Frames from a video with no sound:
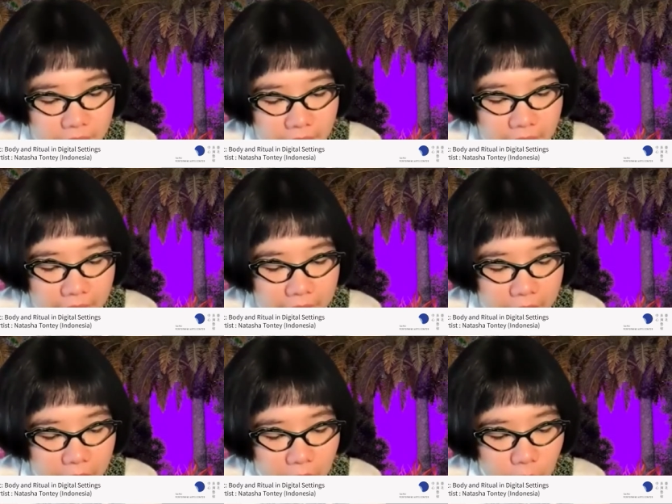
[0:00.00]

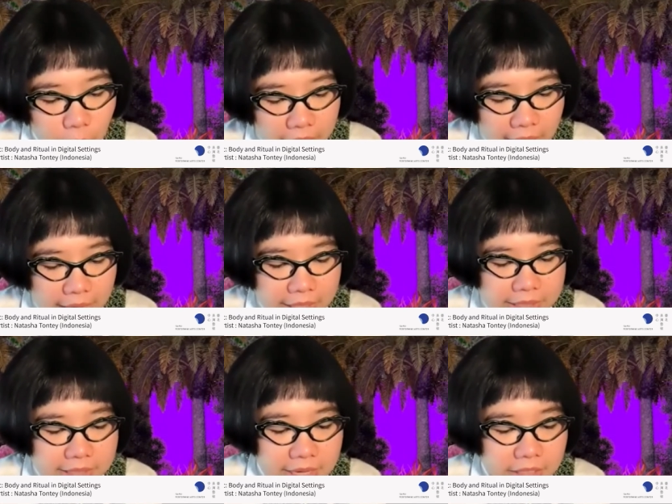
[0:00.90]
And what I
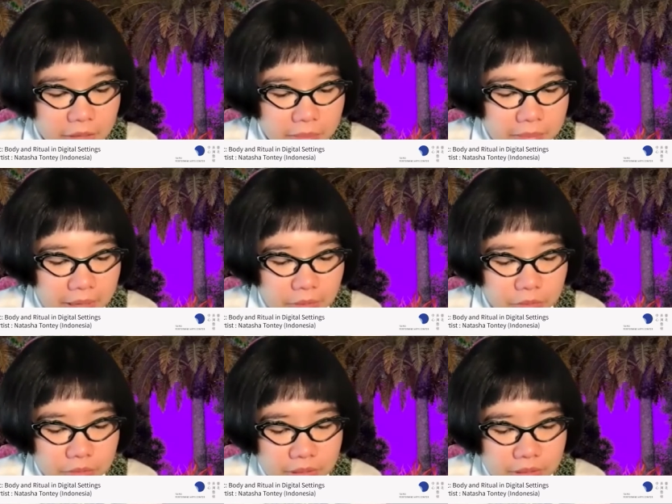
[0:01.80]
said about